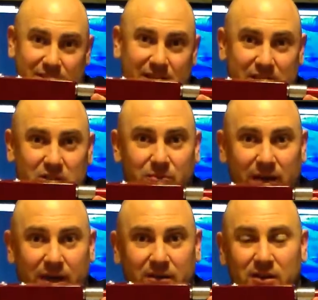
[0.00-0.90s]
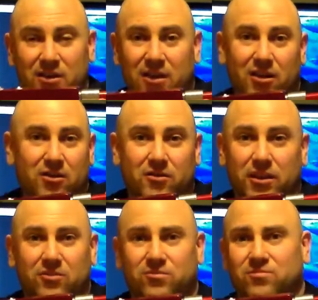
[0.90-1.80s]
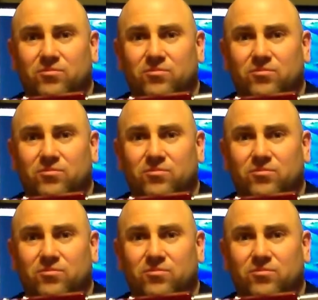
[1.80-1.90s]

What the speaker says: Say two band, I don't know, like,